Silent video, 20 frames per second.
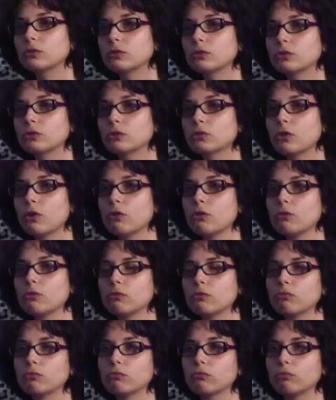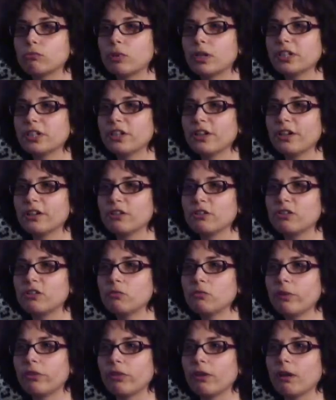So, what are you gonna
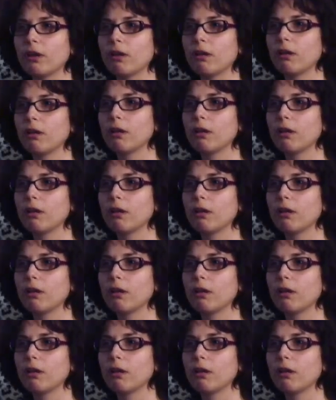do with it?